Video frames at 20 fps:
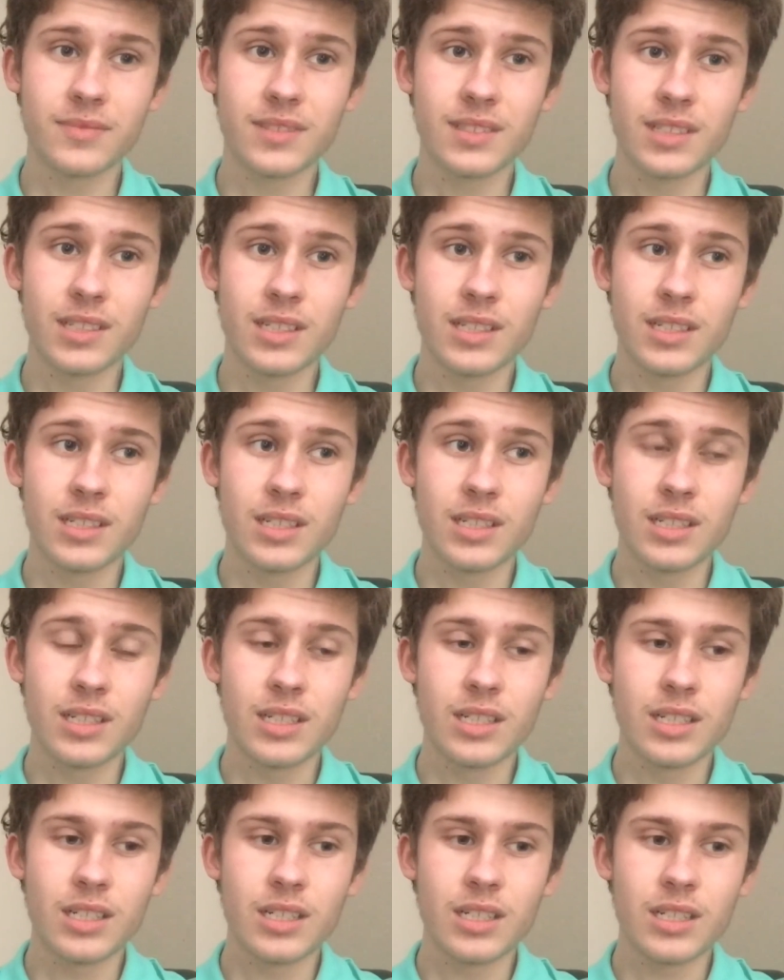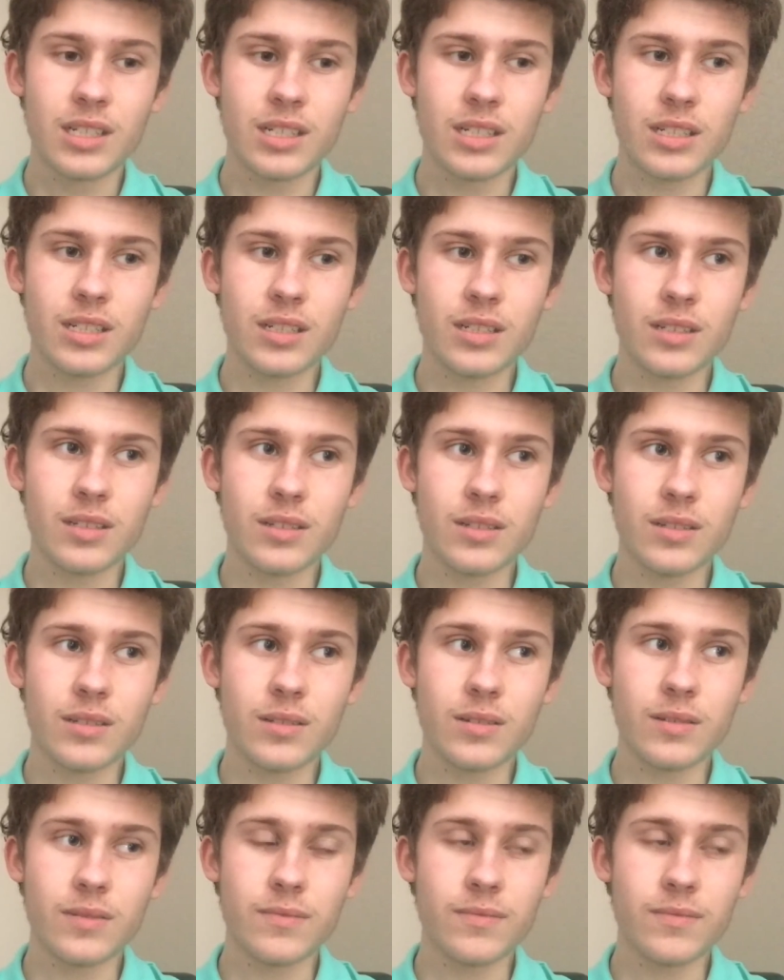No one is speaking in this clip.